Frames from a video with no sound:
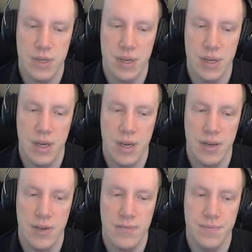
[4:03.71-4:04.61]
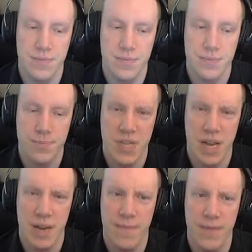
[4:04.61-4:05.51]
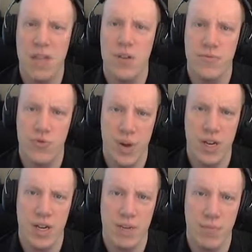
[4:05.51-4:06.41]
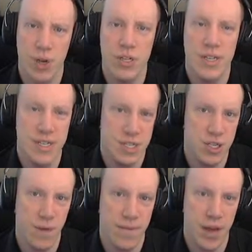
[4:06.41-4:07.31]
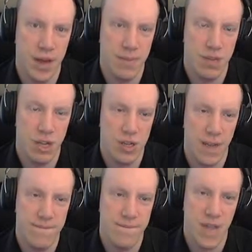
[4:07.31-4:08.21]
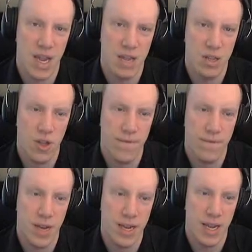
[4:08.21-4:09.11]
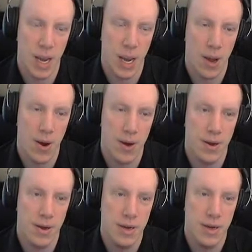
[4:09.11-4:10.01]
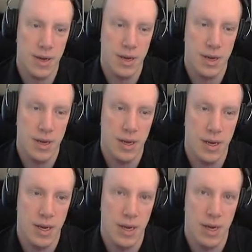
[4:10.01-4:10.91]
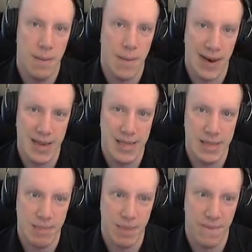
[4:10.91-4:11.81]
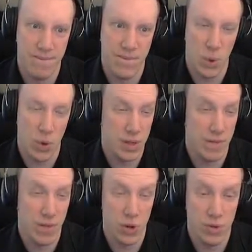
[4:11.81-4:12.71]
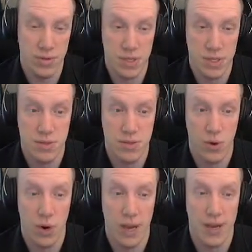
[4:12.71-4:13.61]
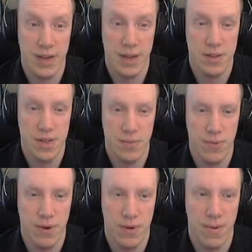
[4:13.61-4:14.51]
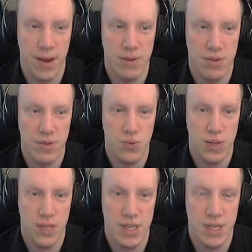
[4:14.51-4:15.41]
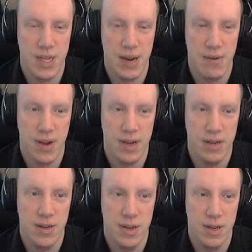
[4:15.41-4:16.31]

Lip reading: I'm thinking of training at least Nofai, because I think Nofai can learn Bite before it evolves, or like somewhere around the 20s area.